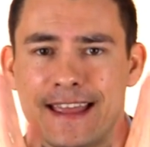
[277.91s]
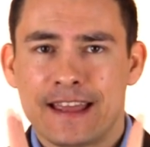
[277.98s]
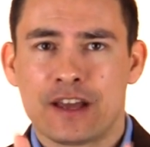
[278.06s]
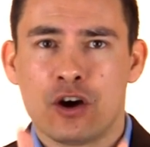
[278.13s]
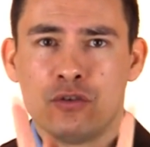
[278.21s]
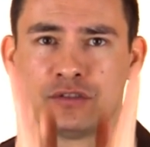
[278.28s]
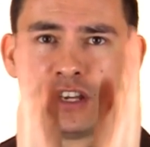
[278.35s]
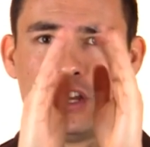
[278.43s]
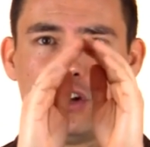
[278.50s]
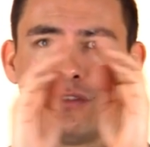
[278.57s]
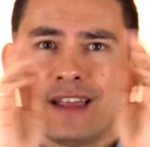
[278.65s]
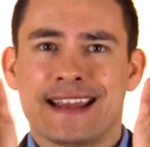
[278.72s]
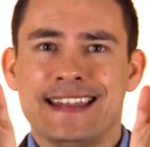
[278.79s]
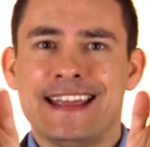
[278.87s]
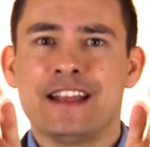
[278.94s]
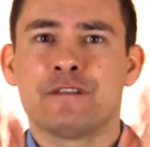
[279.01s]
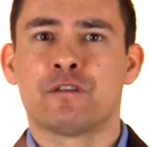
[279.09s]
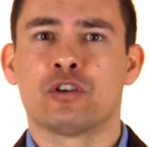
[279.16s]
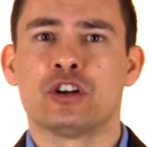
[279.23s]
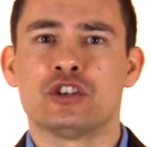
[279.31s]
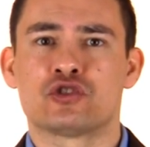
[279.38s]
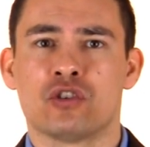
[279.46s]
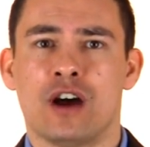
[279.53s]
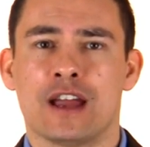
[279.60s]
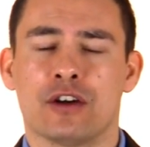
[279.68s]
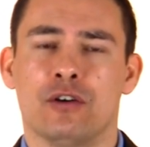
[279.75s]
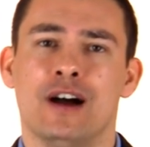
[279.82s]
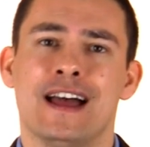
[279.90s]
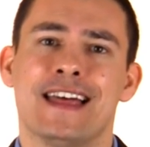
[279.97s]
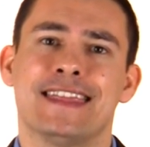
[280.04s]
It goes, you know, like an inverted triangle.